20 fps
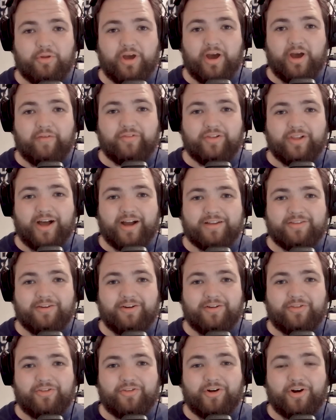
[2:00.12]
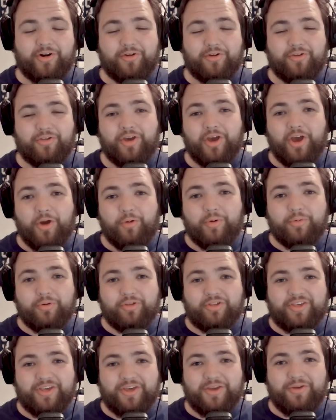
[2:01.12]
of Locked On Stars. We will
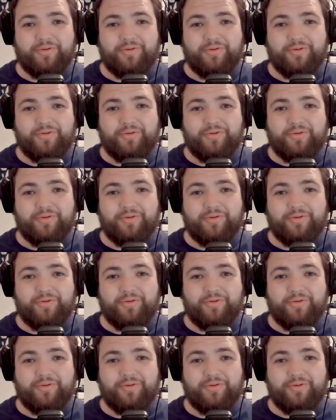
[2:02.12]
see you